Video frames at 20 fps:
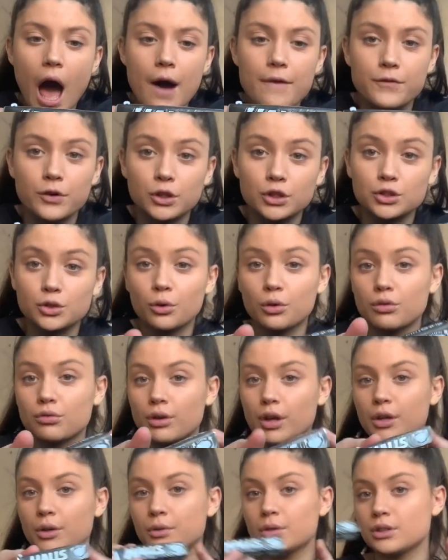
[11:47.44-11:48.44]
for a sore
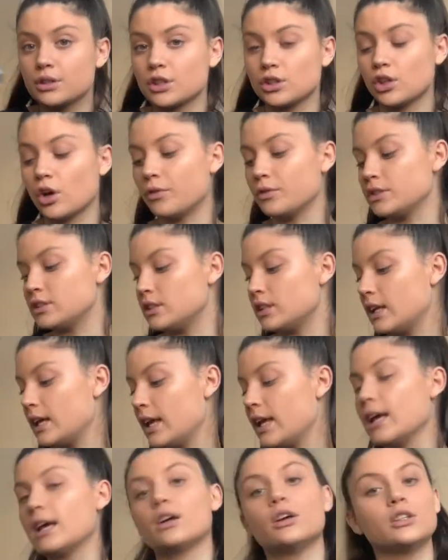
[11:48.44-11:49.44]
throat, because
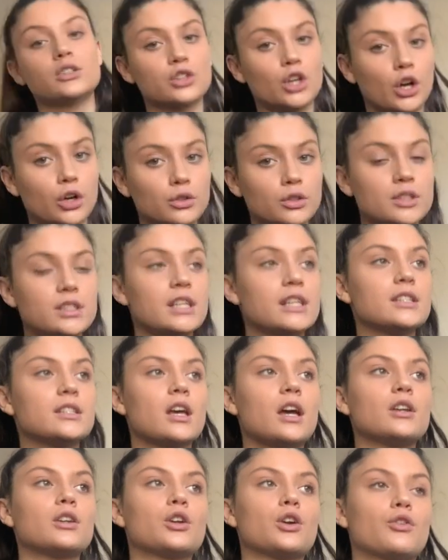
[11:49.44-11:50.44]
obviously it's cold
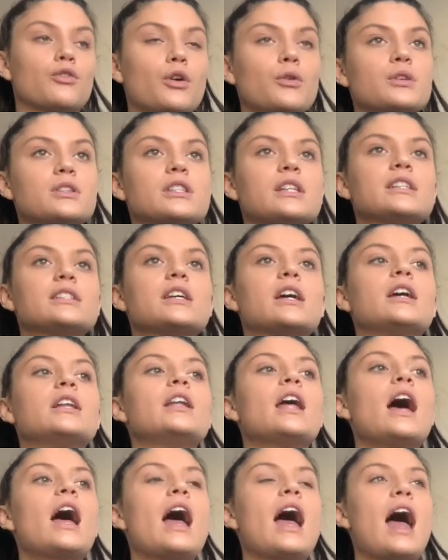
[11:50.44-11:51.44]
season, corona season,